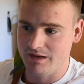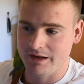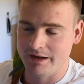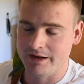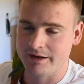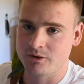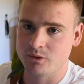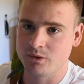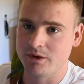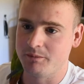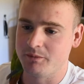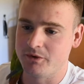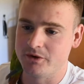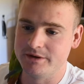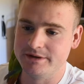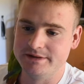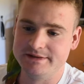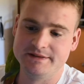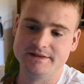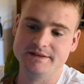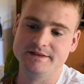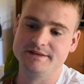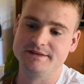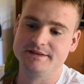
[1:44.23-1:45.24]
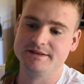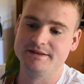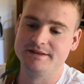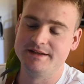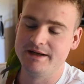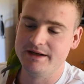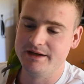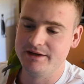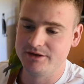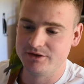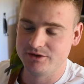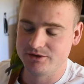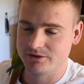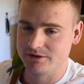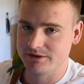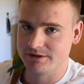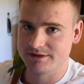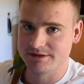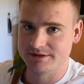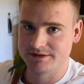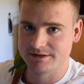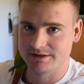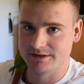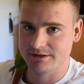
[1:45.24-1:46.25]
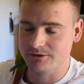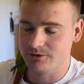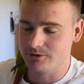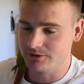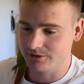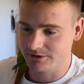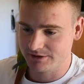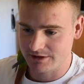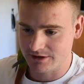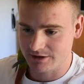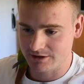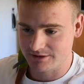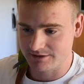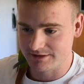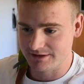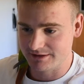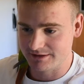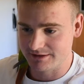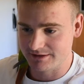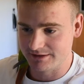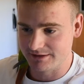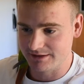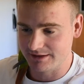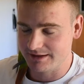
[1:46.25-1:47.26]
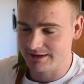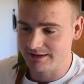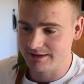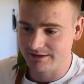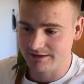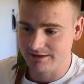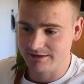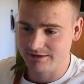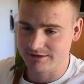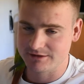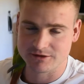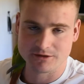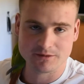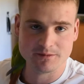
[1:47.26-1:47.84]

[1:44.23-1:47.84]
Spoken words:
equipoise is dangerous or toxic to the kidneys,